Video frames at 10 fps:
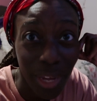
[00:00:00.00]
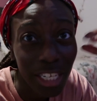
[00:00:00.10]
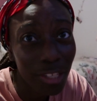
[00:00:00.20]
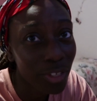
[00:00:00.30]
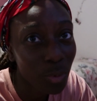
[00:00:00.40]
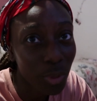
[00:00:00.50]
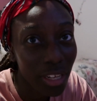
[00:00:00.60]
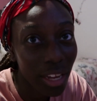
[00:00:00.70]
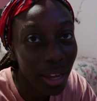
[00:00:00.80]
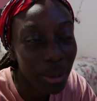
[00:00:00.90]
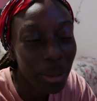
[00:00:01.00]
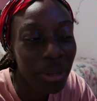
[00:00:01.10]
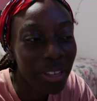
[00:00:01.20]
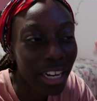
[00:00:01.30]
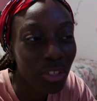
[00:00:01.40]
I just finished working out,
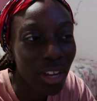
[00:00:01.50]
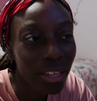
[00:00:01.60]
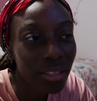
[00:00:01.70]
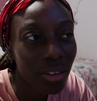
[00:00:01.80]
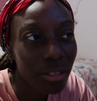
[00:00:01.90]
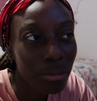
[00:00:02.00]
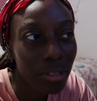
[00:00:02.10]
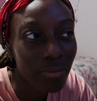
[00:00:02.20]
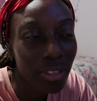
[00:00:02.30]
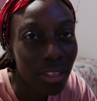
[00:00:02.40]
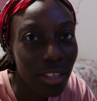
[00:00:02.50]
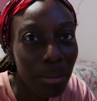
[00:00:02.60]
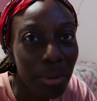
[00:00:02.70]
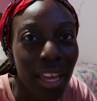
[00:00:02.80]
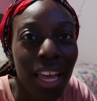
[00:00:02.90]
as you guys saw in the previous
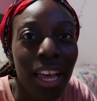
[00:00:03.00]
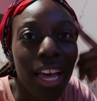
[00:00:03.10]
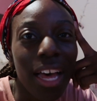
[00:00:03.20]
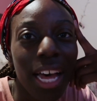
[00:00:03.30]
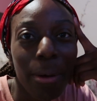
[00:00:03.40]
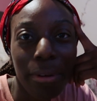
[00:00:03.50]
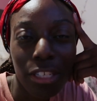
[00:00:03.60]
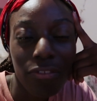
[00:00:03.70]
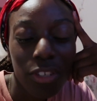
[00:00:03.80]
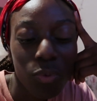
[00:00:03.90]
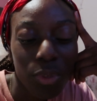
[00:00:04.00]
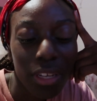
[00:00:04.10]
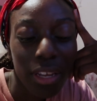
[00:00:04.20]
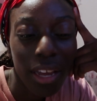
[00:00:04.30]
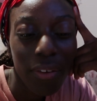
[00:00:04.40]
clip. I just finished
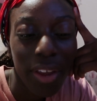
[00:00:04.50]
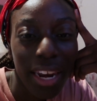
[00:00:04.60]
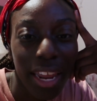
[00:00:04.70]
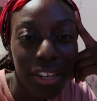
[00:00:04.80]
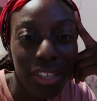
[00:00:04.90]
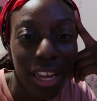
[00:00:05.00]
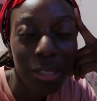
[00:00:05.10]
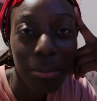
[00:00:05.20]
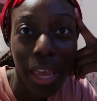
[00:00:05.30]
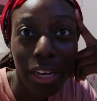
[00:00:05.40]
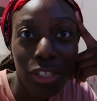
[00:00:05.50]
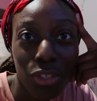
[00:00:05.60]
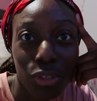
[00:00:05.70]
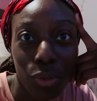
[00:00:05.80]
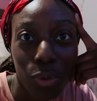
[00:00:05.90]
working out, and I actually got some packages
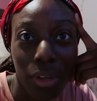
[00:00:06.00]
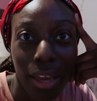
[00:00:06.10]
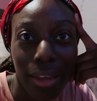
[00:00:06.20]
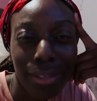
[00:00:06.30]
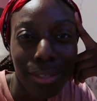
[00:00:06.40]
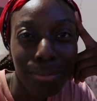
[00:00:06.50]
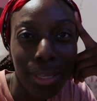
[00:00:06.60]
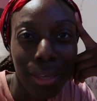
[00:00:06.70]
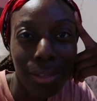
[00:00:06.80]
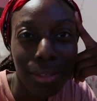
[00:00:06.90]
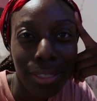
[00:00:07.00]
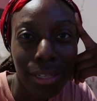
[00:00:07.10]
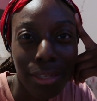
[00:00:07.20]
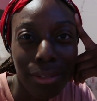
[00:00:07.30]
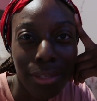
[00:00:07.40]
to show you guys, because
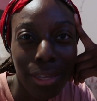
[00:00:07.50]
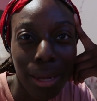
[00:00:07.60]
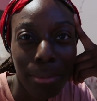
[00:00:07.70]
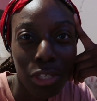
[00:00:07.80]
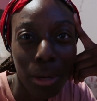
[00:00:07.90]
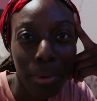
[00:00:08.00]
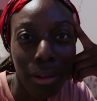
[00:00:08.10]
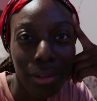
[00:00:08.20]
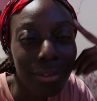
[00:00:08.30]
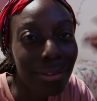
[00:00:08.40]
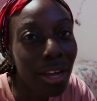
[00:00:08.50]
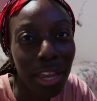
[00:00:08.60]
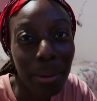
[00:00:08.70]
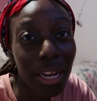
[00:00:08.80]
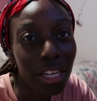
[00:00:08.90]
clearly I'm a shopaholic.
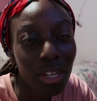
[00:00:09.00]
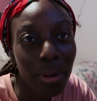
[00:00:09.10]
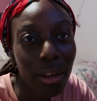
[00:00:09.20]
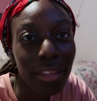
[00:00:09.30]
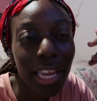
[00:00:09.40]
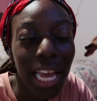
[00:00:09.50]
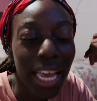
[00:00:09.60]
Okay, I'm not a shopaholic.